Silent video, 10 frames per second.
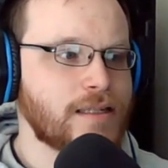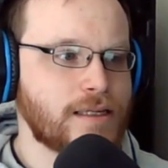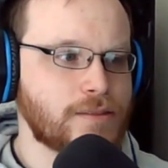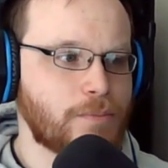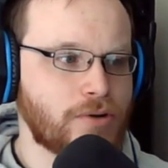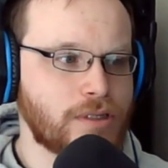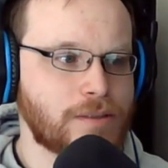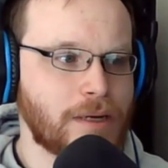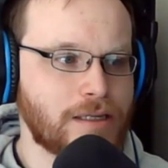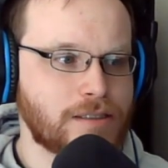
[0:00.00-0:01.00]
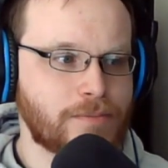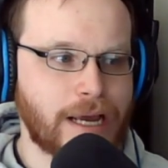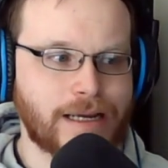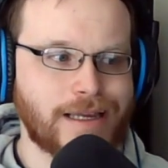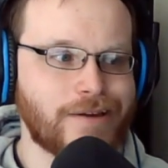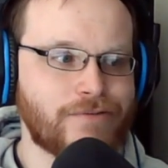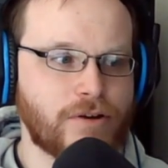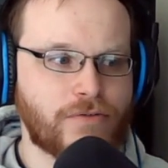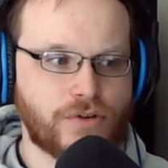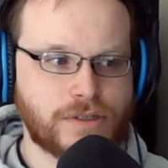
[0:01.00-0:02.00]
That's bonus bets back if
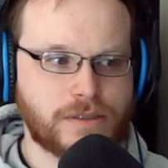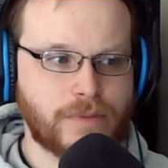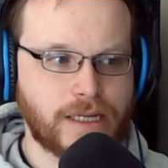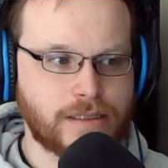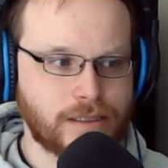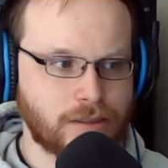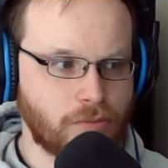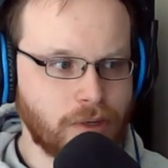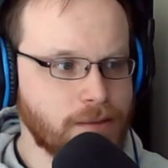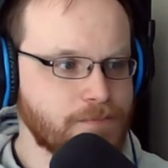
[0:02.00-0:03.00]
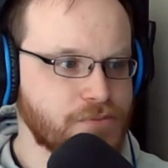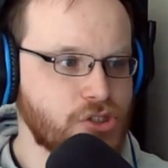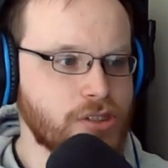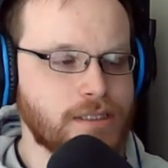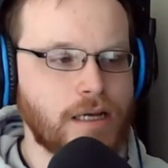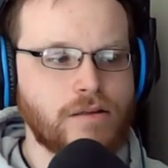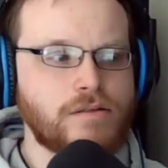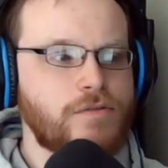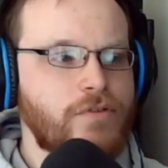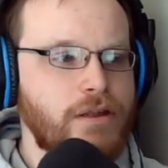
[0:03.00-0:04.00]
your first bet doesn't win. Just
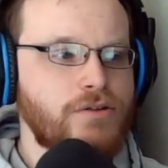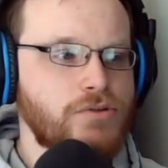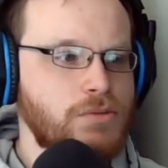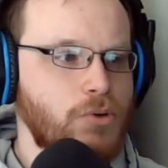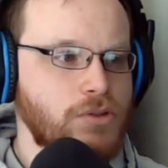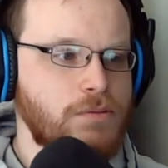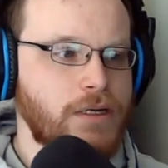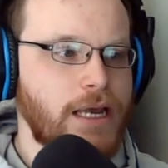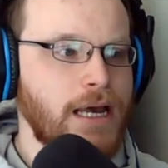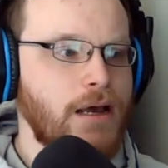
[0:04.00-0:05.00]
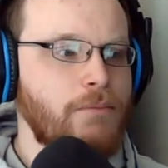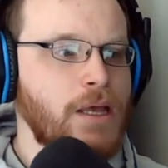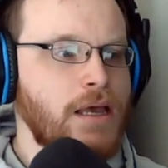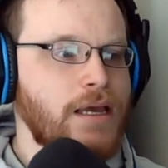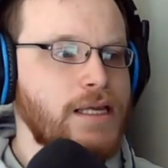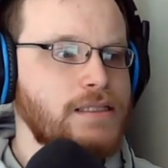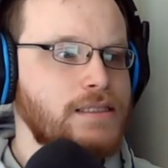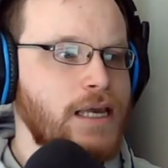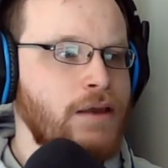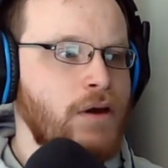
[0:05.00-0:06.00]
download the FanDuel Sportsbook app. It's
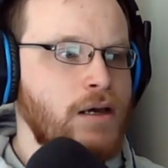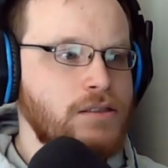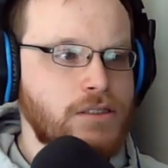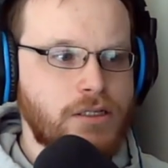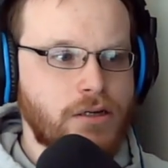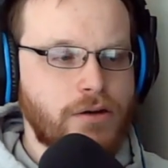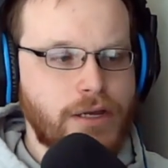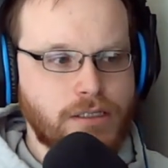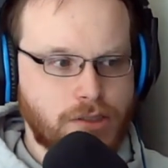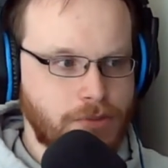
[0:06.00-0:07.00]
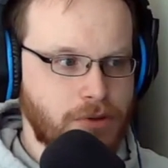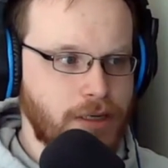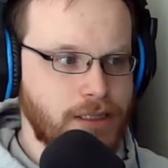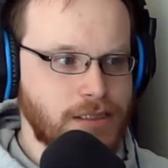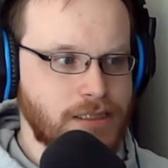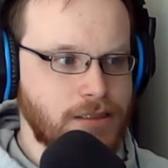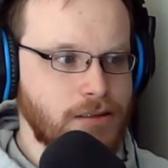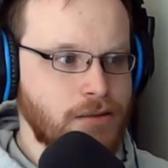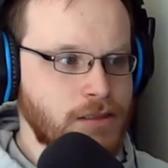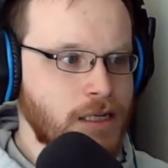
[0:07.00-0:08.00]
safe, secure, and super easy to
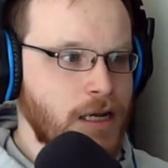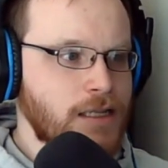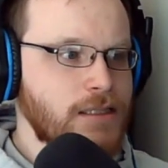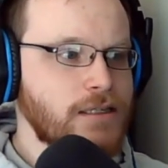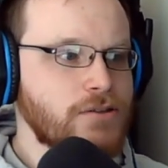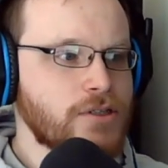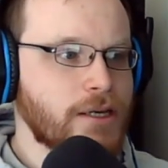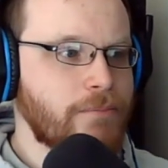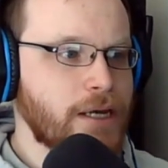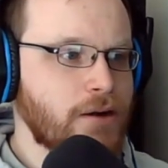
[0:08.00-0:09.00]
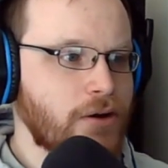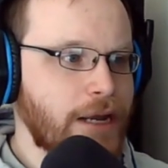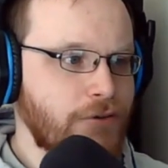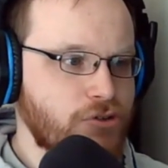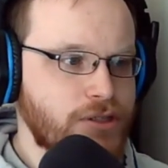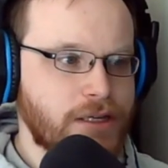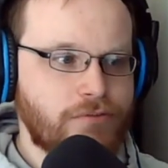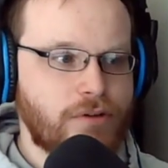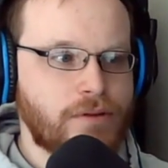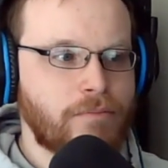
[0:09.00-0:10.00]
use. Then you can bet on everything
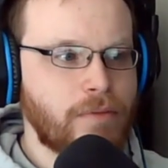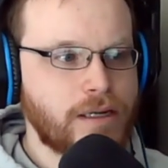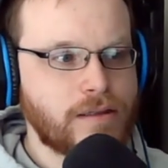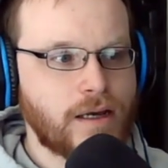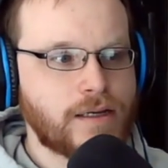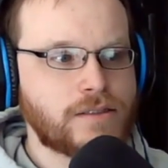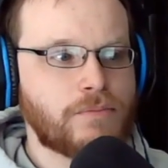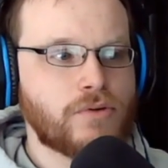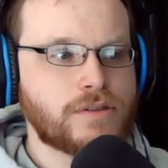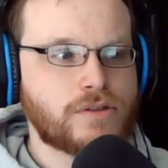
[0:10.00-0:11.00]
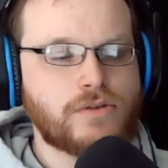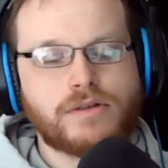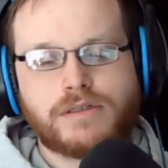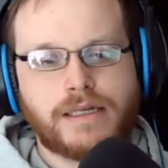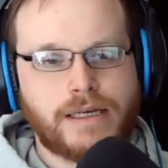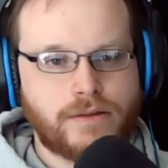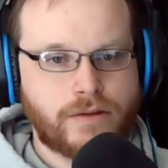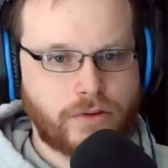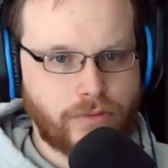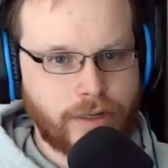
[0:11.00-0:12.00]
from the money line to point scores and
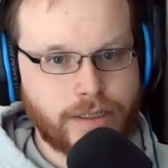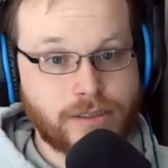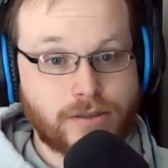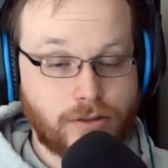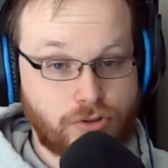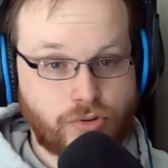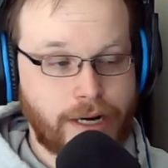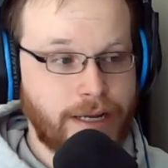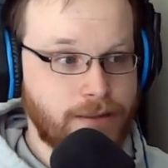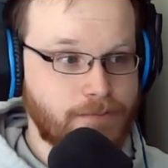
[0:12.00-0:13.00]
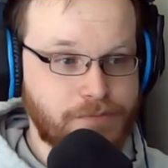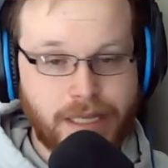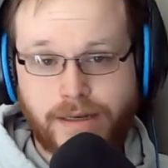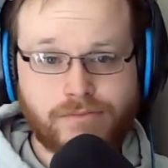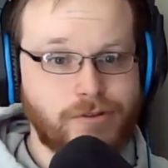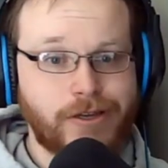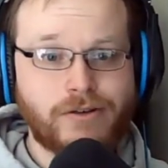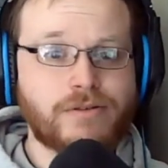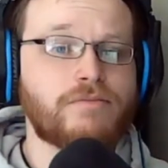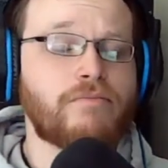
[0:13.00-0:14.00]
threes drained. And you
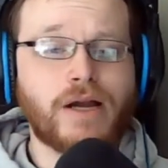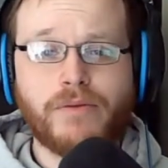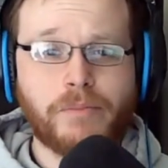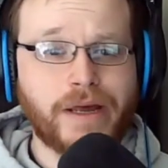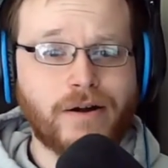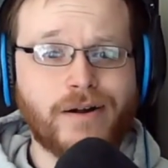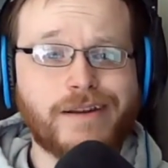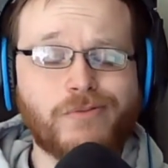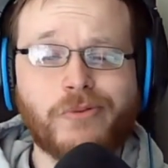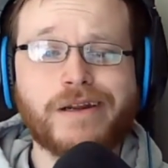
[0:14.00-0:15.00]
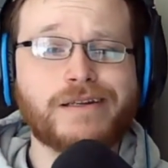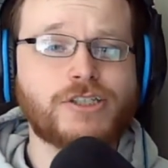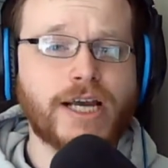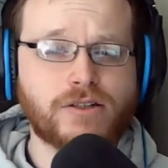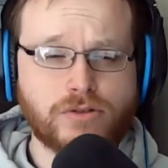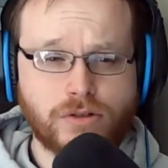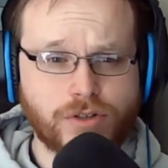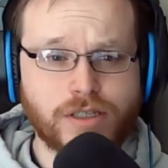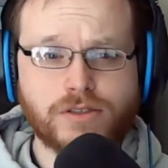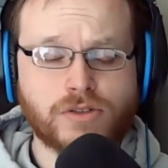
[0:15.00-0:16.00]
know, probably bet on when Jack
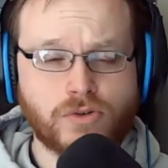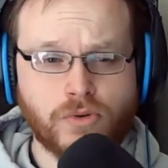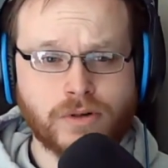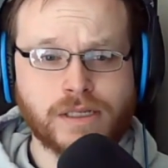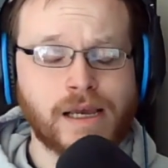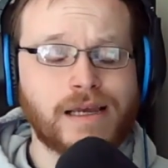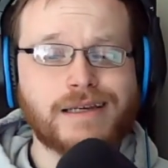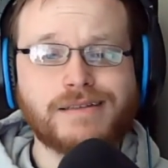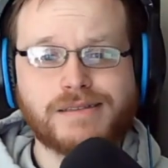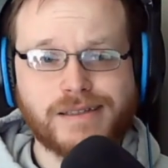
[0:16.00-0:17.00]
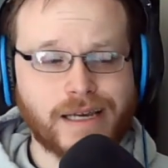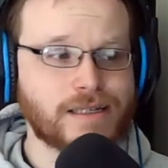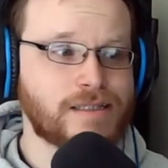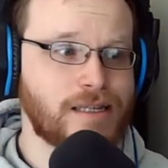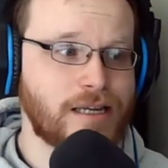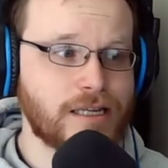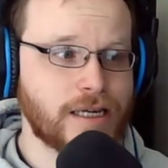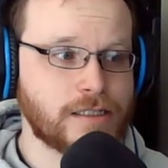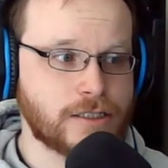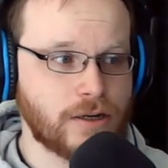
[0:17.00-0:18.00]
Drury scores his next
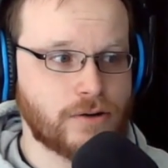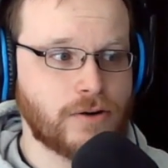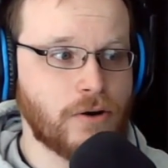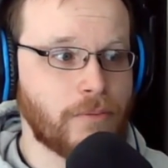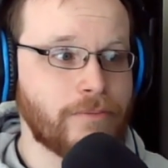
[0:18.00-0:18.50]
NHL goal.